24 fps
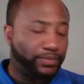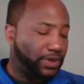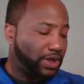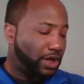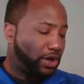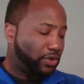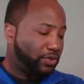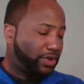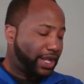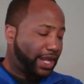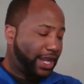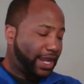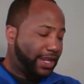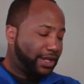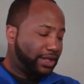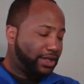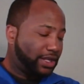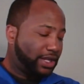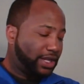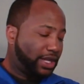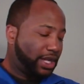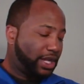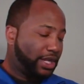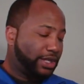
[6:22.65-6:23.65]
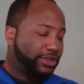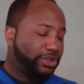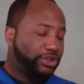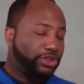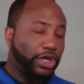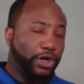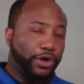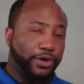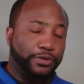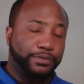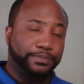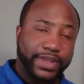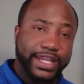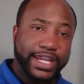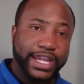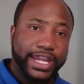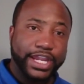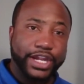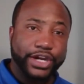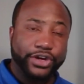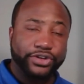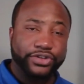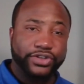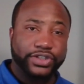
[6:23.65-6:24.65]
Okay, so
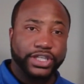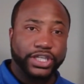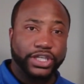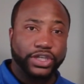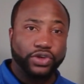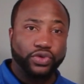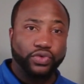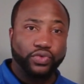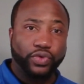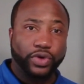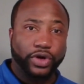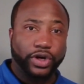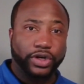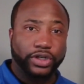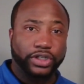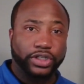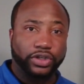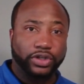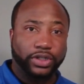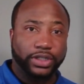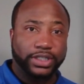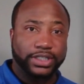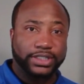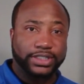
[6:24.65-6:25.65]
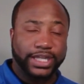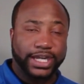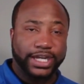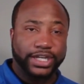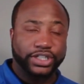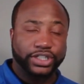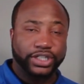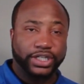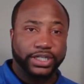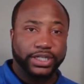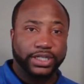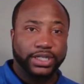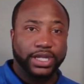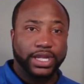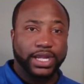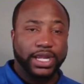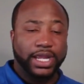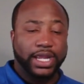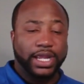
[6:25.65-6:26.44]
here's keyword utilization.